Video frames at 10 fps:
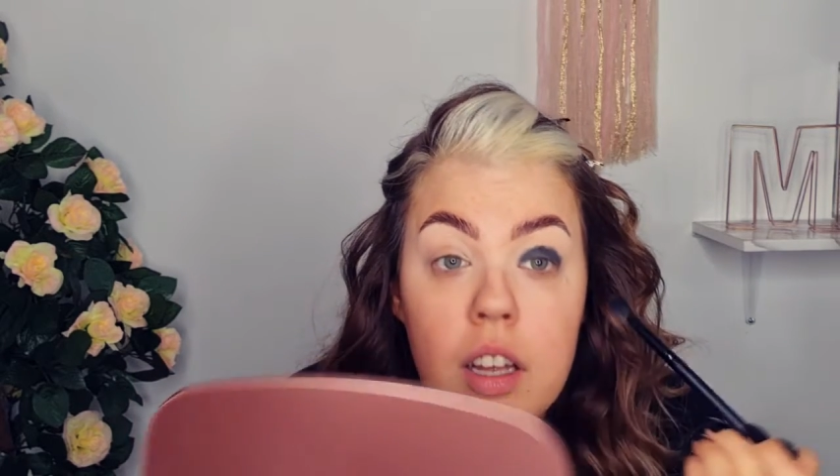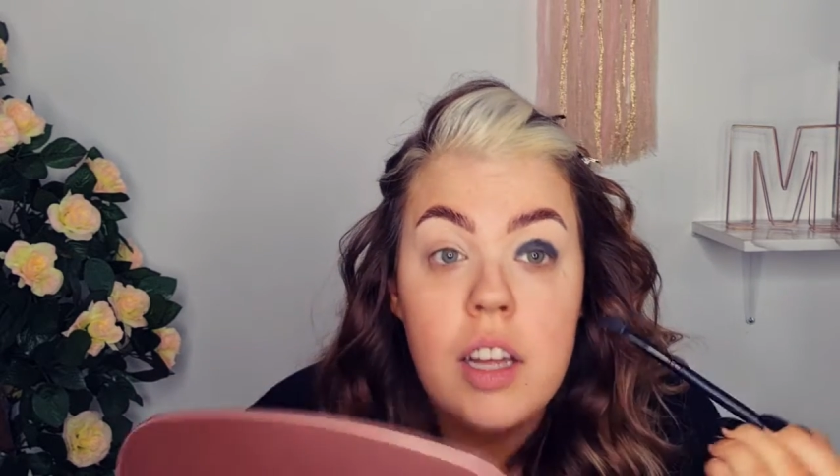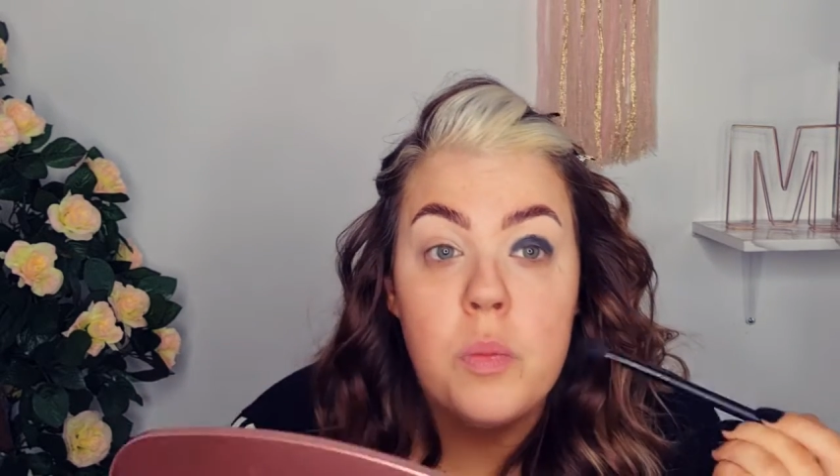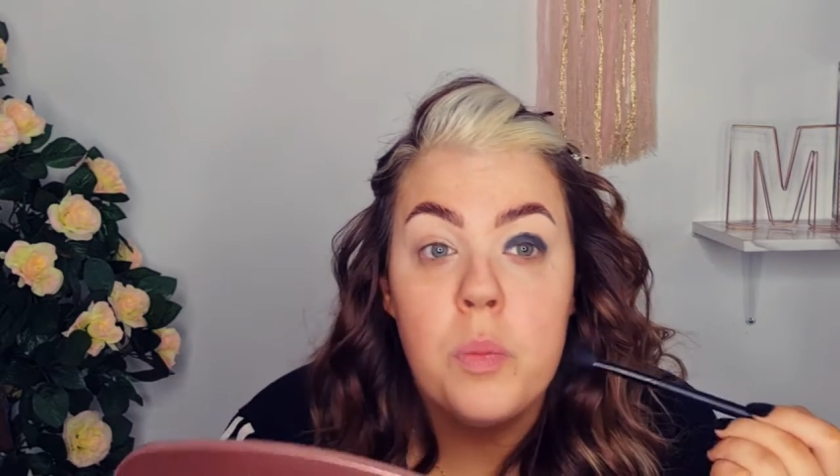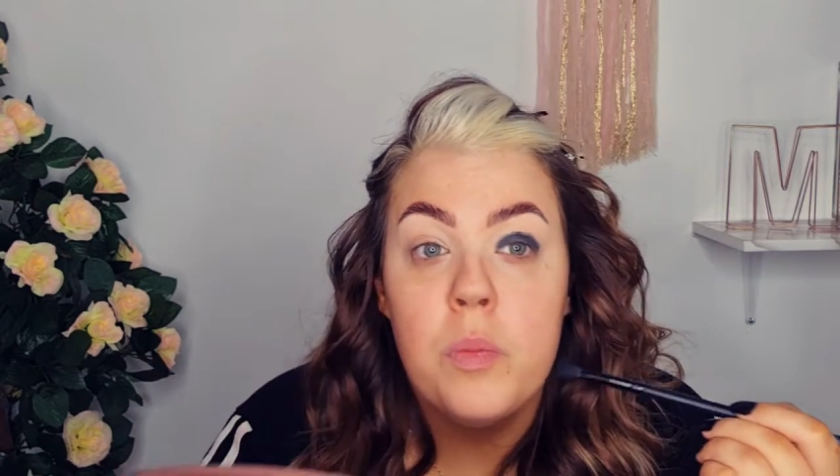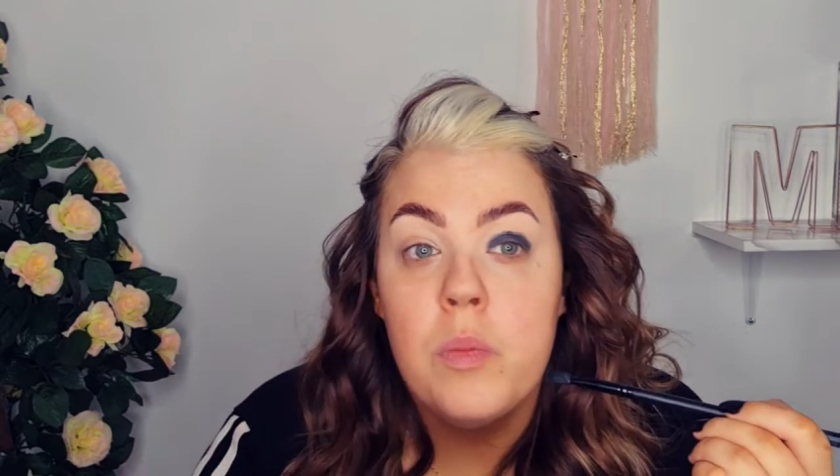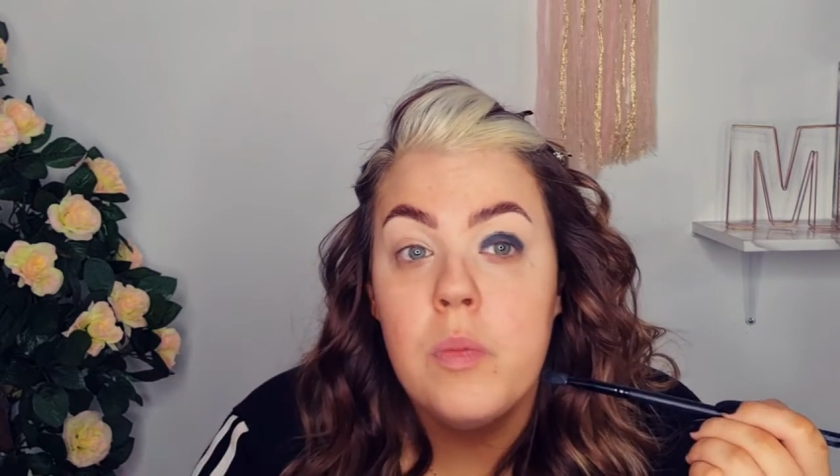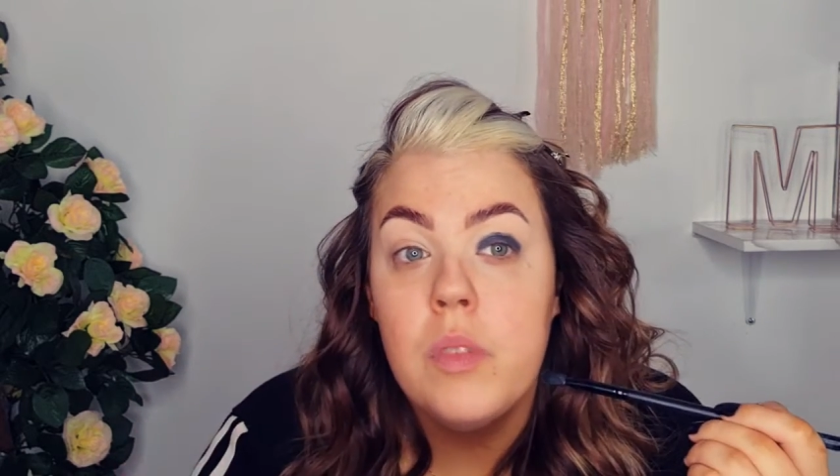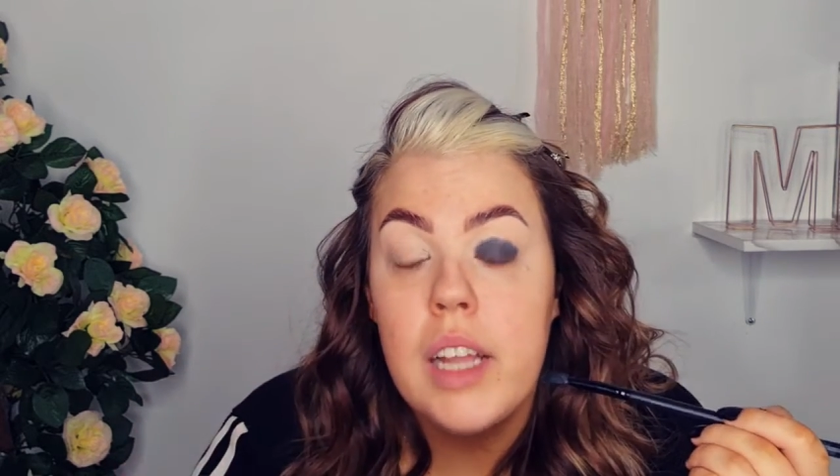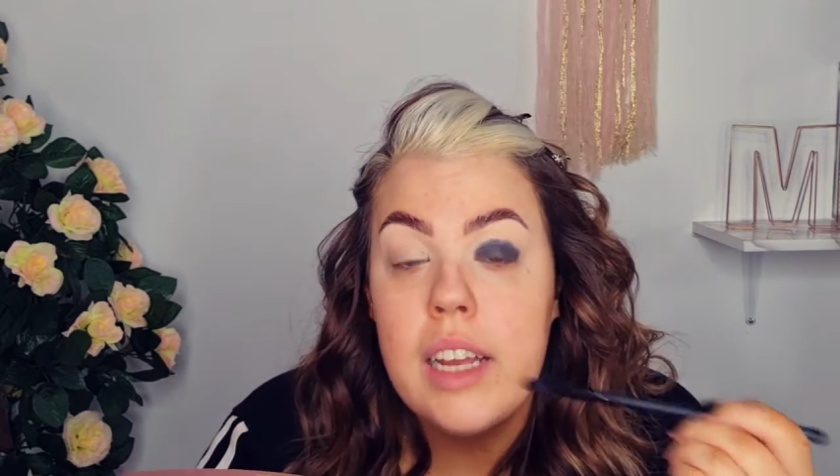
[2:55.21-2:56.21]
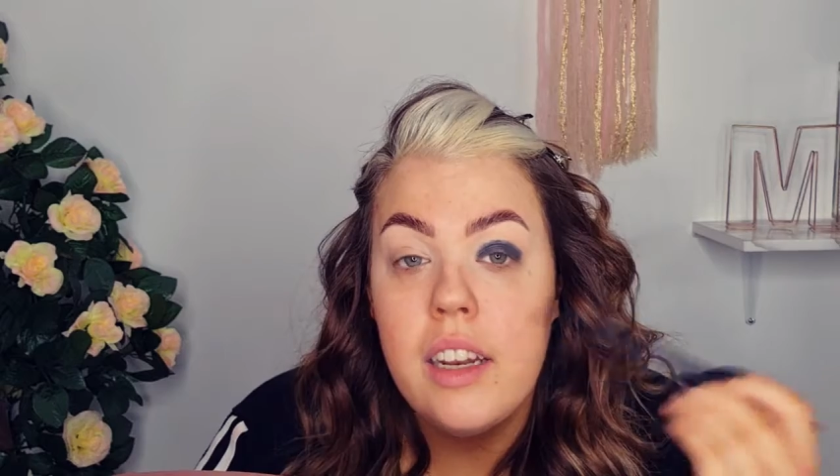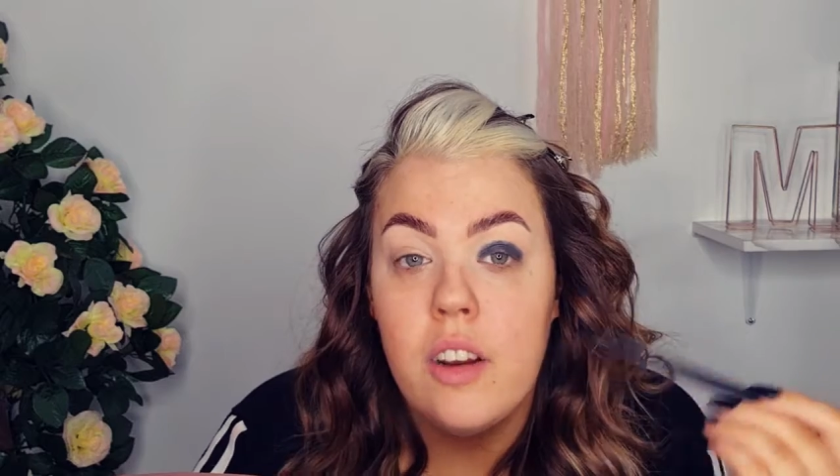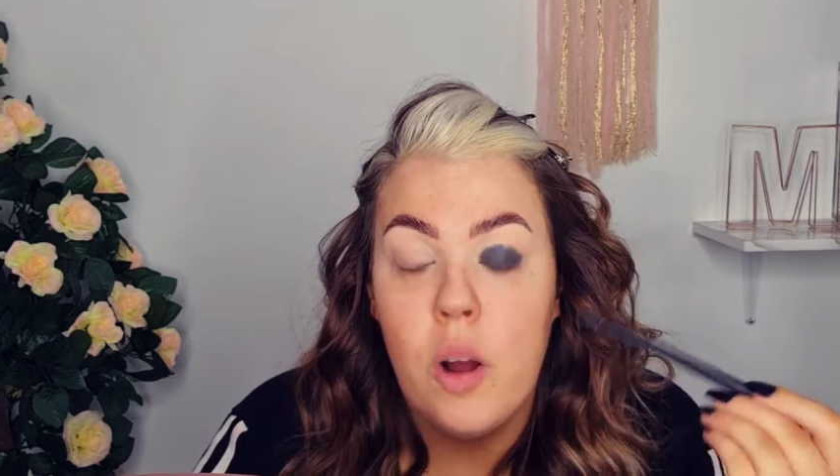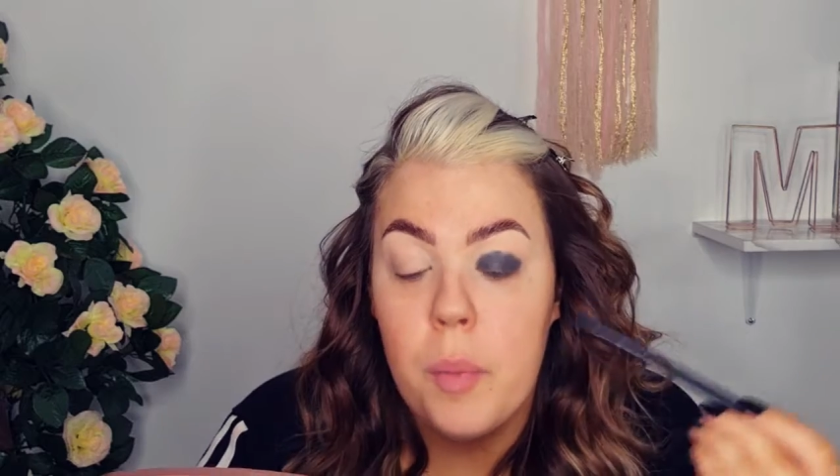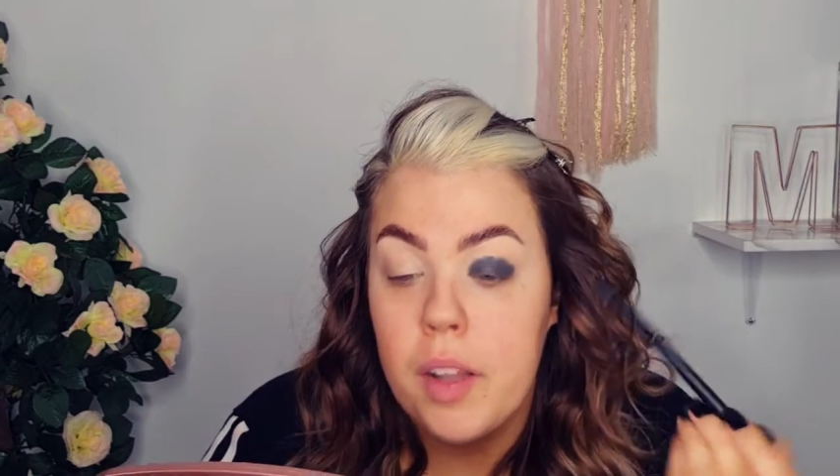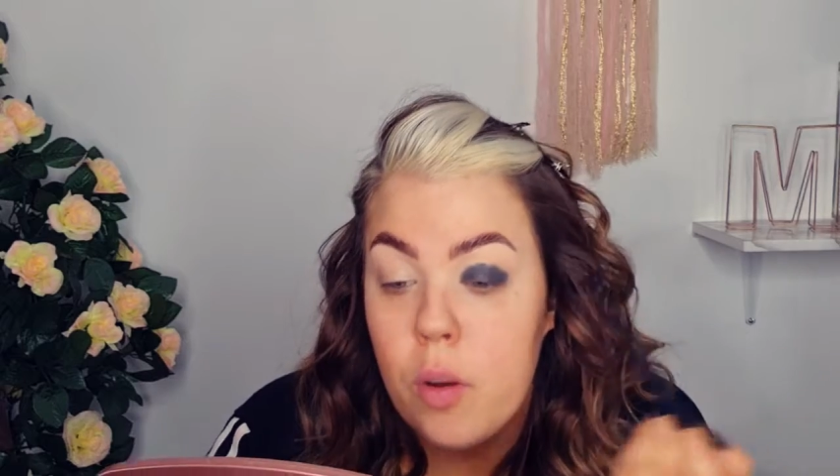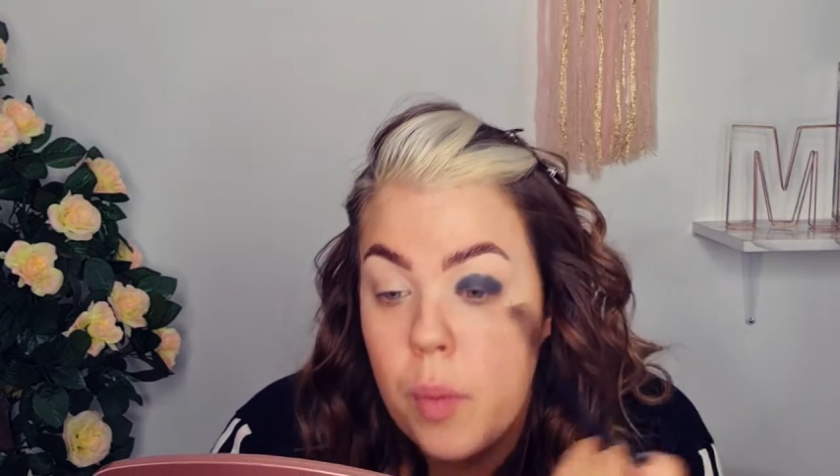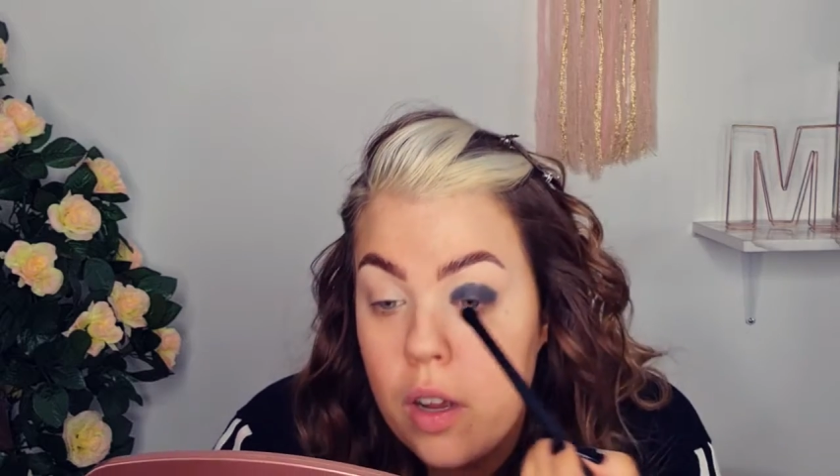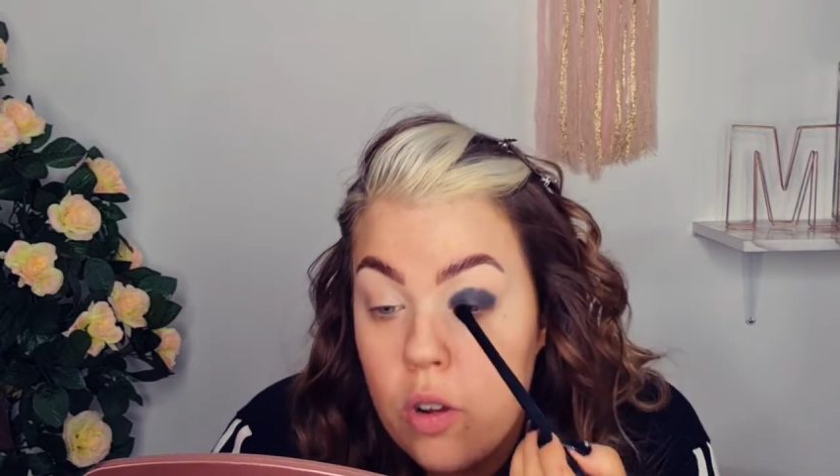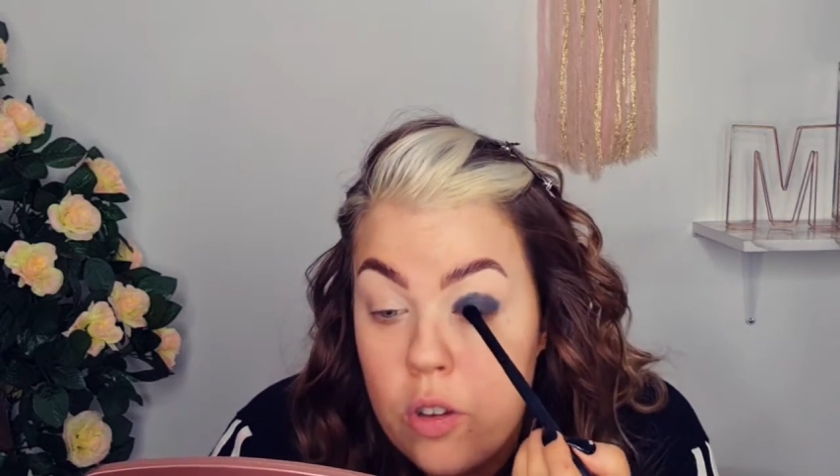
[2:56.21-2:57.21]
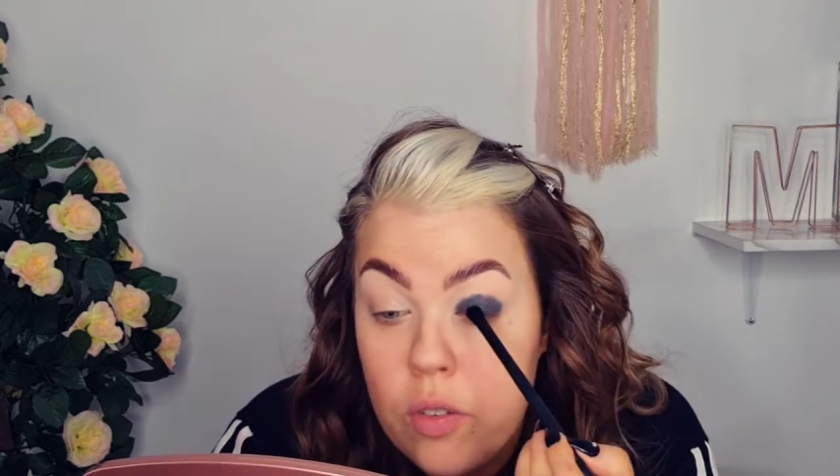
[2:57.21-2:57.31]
It's lightening up a little bit because